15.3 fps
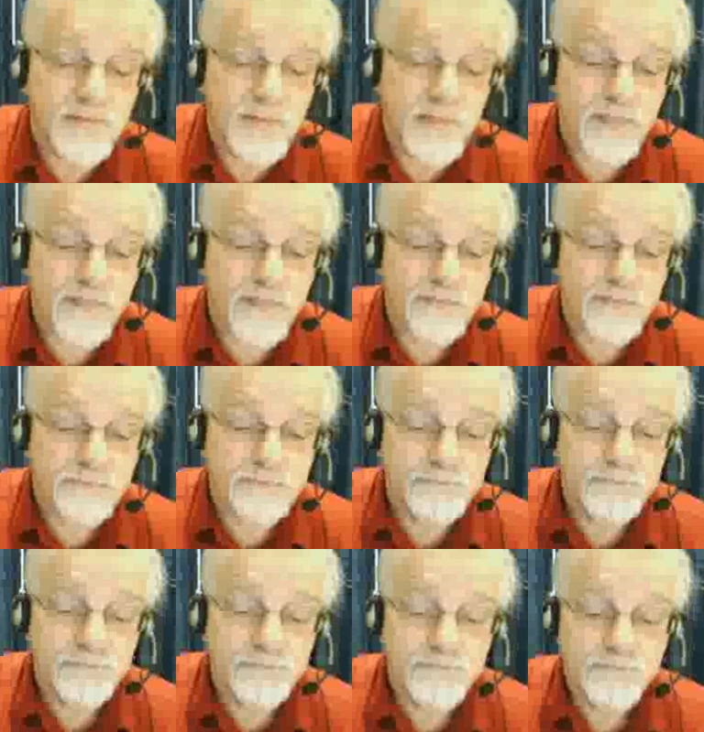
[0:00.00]

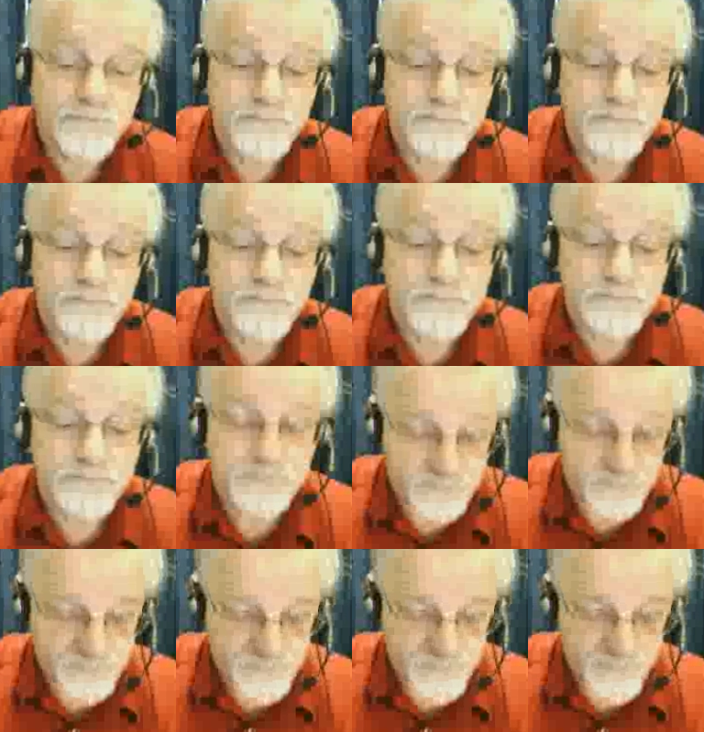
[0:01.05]

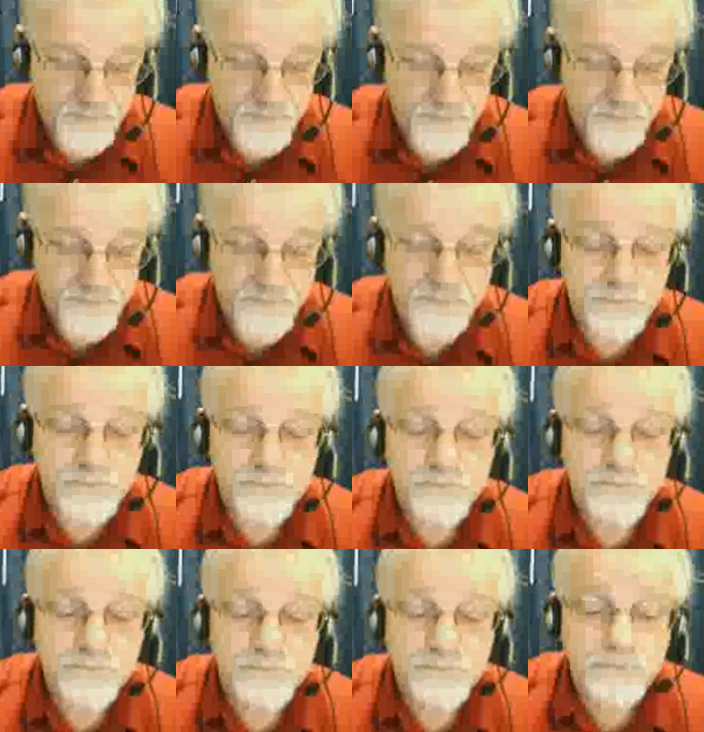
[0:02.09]

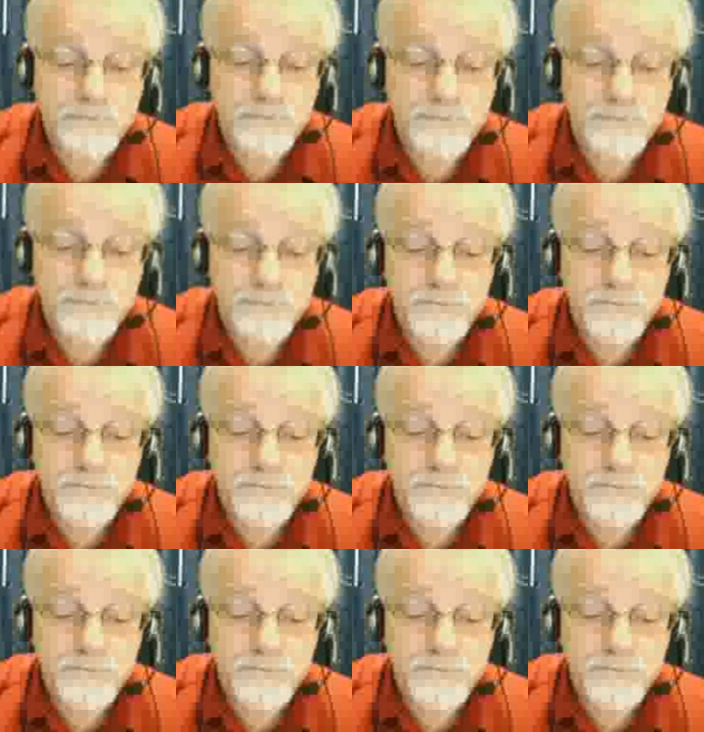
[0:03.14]
No one is speaking in this clip.